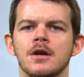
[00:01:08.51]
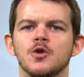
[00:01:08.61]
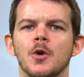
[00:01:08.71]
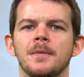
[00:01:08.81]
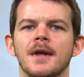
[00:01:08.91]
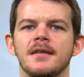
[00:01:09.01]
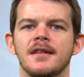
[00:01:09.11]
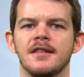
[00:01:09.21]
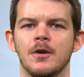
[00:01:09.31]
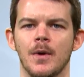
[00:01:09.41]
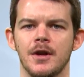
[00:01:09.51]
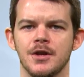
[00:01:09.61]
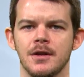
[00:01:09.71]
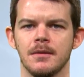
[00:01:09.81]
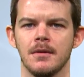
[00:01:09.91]
To obtain this
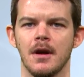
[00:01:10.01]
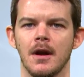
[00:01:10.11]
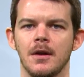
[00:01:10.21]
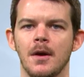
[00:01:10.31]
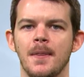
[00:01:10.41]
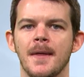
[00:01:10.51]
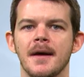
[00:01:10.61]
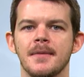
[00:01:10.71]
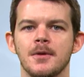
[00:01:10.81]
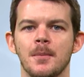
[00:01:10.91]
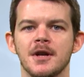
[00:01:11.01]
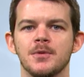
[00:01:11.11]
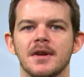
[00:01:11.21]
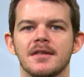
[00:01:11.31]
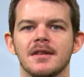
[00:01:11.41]
equation, note that the
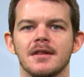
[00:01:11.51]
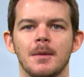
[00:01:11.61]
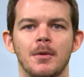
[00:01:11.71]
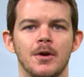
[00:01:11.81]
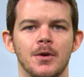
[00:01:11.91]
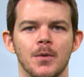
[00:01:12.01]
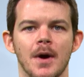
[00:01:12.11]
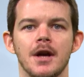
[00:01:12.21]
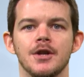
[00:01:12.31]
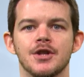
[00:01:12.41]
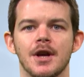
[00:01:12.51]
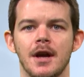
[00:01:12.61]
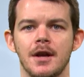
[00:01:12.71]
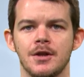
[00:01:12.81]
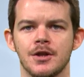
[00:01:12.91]
matrix
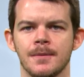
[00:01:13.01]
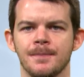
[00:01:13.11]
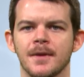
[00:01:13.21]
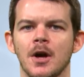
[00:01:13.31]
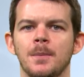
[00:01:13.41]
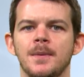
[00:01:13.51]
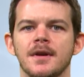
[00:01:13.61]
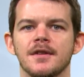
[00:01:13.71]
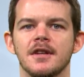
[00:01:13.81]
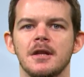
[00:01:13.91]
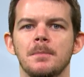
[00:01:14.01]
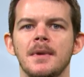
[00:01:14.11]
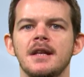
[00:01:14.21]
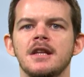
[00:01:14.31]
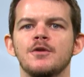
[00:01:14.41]
WHH appears in
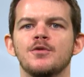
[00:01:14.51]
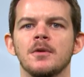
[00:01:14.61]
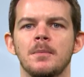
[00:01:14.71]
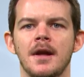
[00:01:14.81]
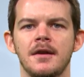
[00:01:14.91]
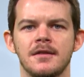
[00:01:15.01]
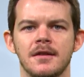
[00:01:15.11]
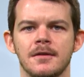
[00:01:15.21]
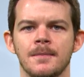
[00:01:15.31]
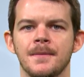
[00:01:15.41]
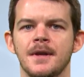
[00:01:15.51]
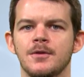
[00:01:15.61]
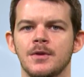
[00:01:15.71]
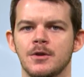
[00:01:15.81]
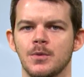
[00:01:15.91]
many different places in
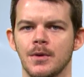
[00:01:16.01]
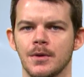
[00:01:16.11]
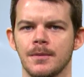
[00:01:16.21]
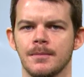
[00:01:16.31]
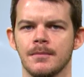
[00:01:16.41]
the network.